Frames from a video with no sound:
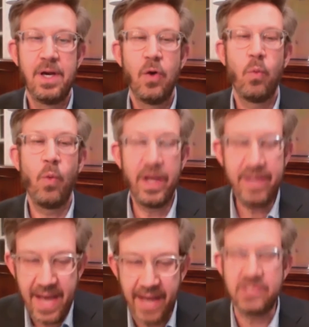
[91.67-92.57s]
While
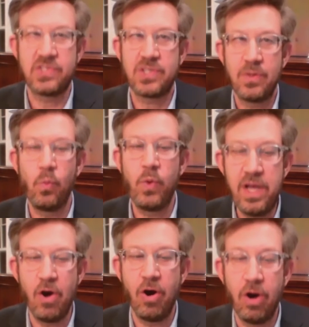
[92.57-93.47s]
yes,
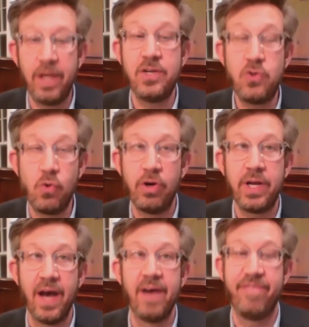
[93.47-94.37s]
we are
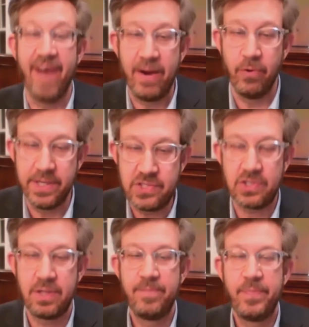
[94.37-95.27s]
enduring a
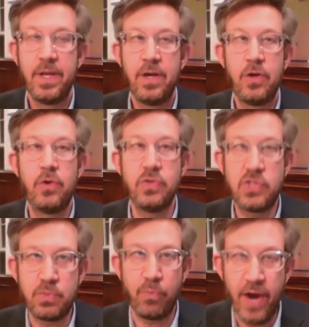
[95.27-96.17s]
virus whose
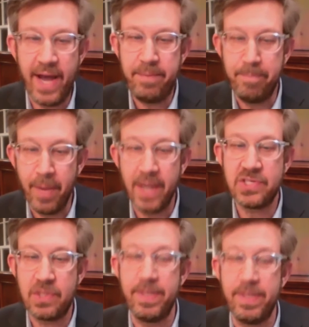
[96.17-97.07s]
spread
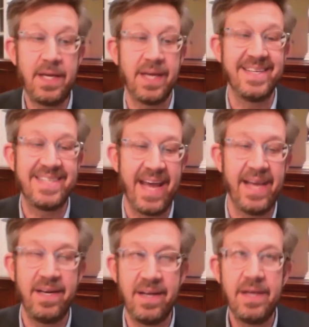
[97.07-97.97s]
must be
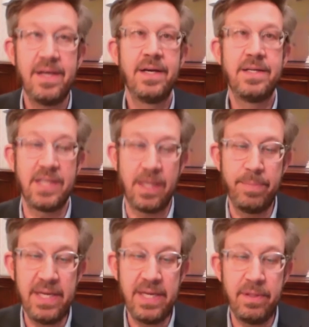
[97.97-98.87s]
contained
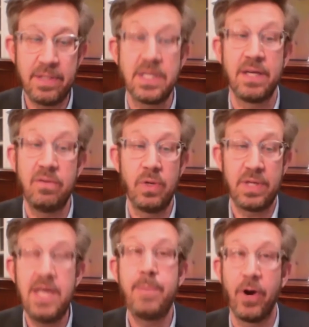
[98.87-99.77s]
to
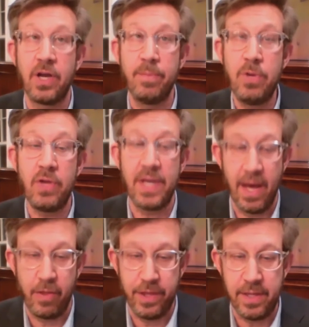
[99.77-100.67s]
keep our community
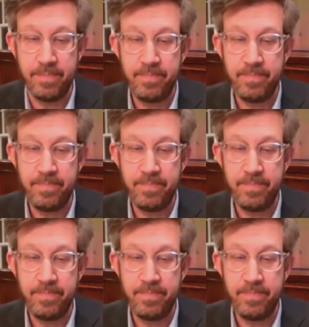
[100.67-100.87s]
healthy,